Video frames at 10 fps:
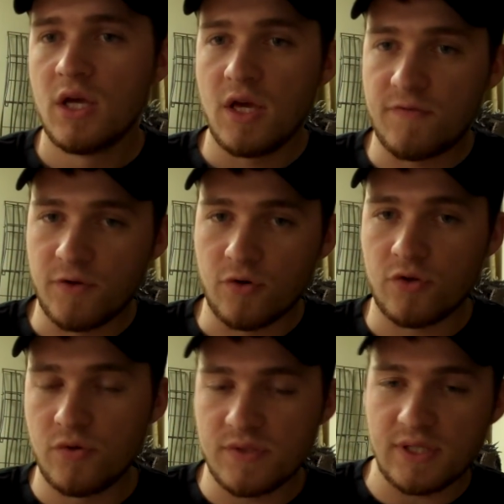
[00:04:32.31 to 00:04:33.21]
If you're
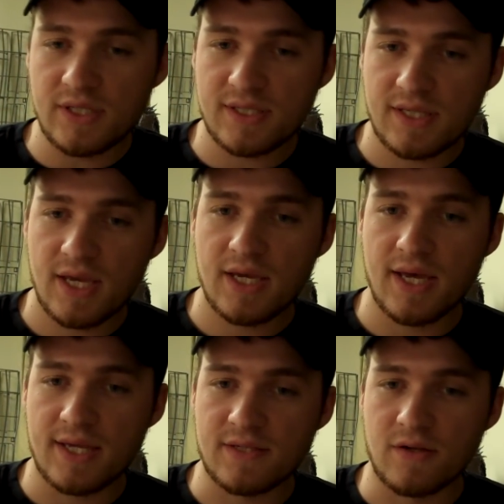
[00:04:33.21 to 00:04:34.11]
using Disgaea
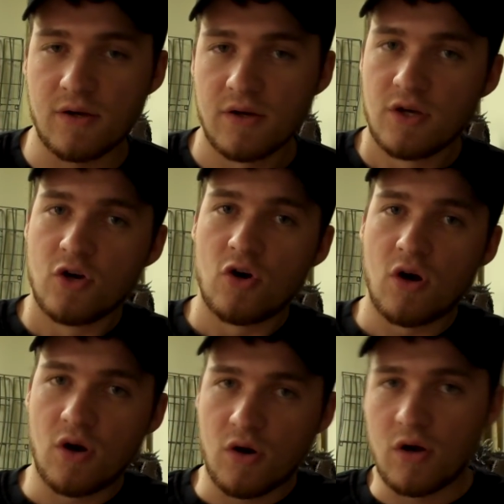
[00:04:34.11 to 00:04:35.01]
as a,
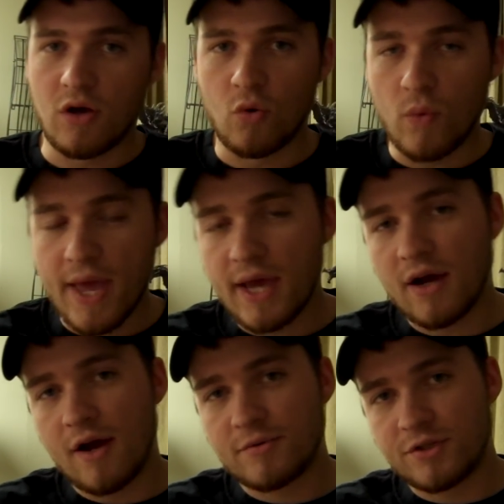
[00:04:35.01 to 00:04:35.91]
uh, a
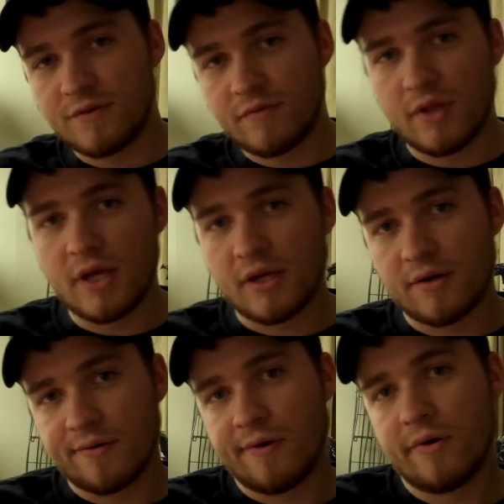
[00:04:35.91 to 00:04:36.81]
weighing option of like,
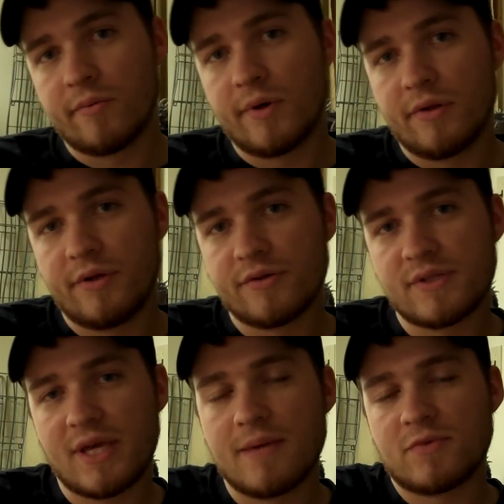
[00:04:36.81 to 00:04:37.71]
oh, well,
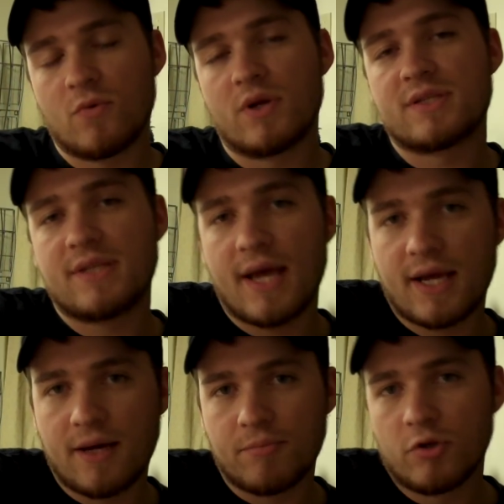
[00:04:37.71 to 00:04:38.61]
here's the games I want to
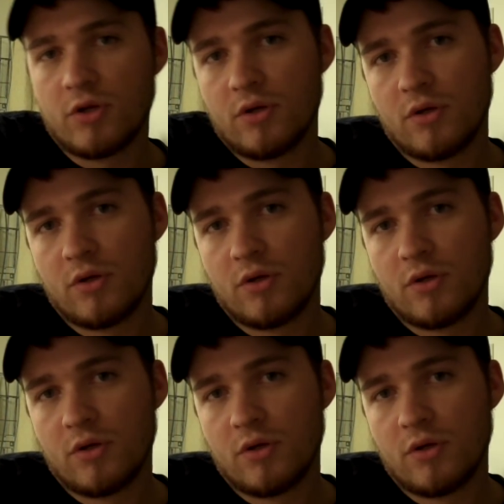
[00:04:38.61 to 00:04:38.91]
stack up